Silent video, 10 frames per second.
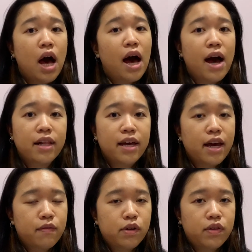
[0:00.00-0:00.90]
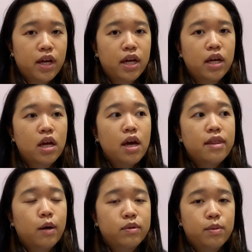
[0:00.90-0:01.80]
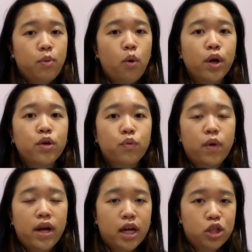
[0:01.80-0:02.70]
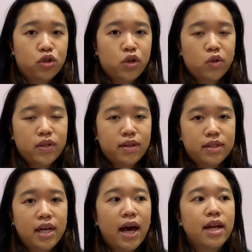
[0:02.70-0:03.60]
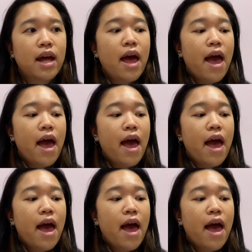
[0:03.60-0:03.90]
highlight everything that was important, write extra notes on the side,